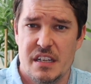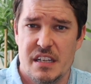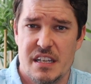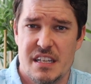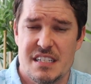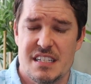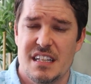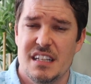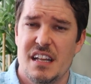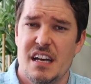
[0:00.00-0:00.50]

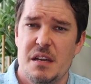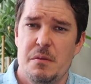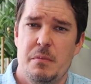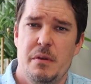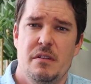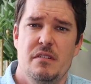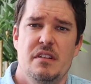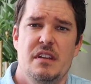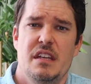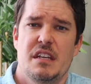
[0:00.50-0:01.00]
is a
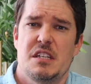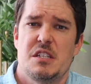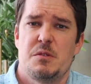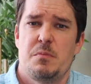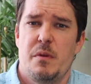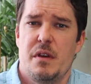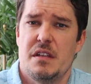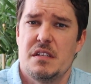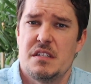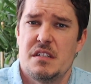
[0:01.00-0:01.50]
liability
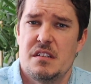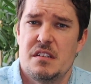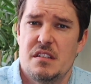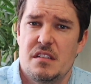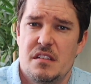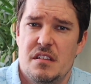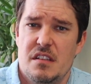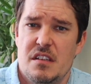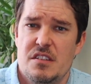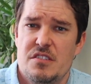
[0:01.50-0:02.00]

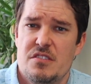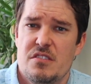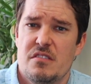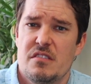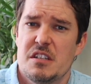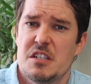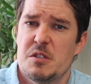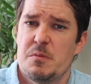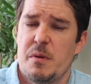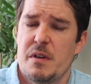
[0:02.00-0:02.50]
expense. These
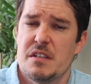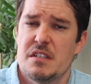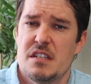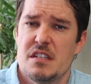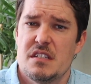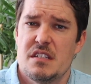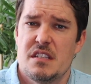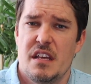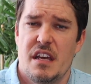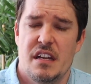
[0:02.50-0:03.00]
are
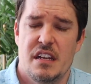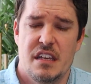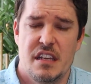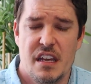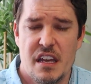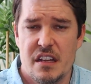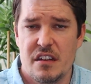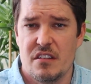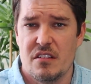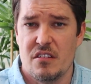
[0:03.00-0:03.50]
expenses that
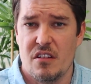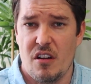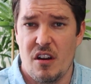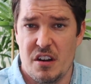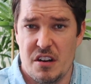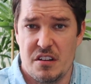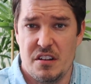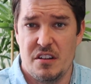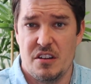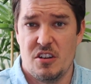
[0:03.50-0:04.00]
again
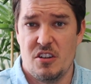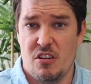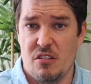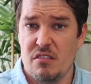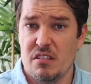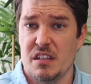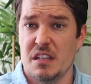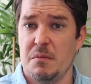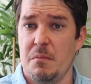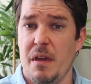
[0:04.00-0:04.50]
are
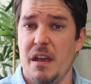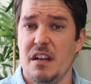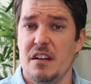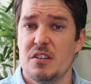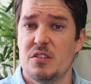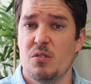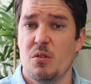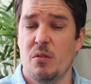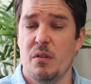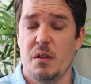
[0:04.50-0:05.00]
currently
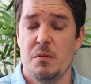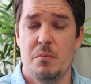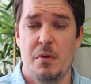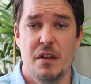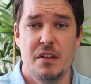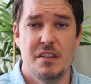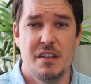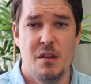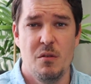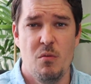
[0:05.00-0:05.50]
mandatory,
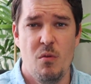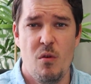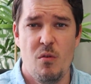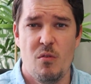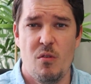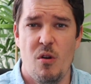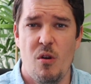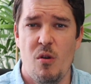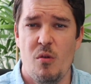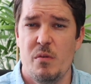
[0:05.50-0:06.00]
but they
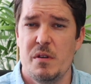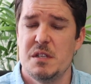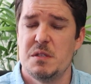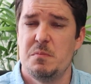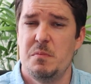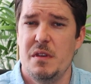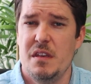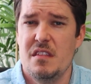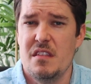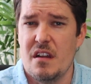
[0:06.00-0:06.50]
won't always
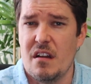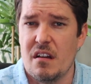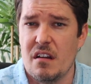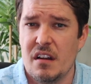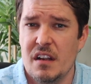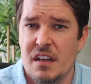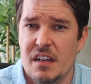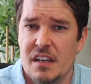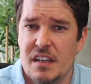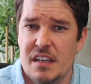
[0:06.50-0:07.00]
be there.
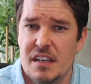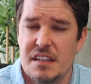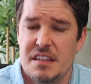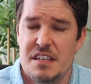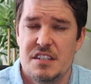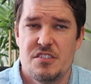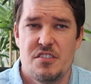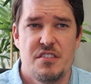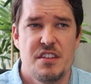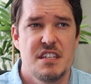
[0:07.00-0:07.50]

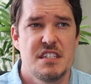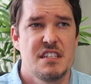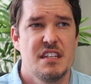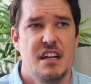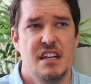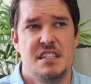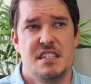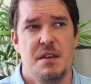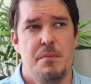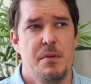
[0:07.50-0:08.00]
These are things that
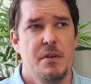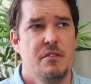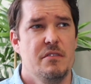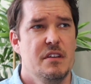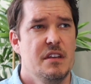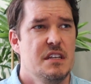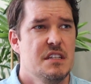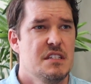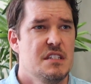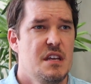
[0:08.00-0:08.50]
I
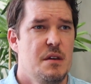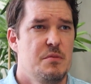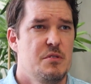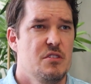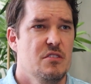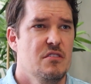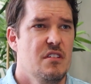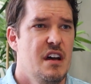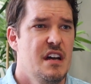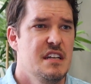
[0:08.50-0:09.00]
typically
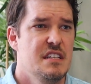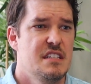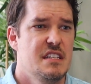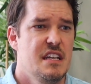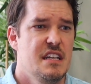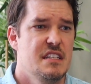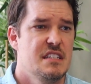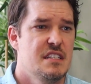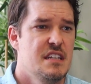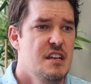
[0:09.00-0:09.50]
conceptualize
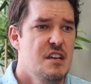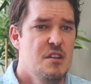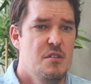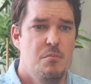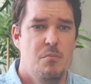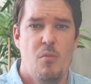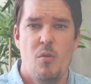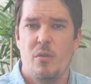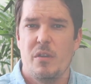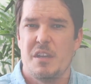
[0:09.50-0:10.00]
as
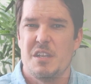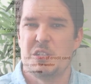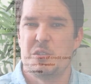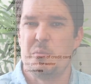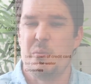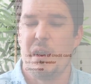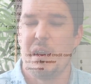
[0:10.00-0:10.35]
mortgage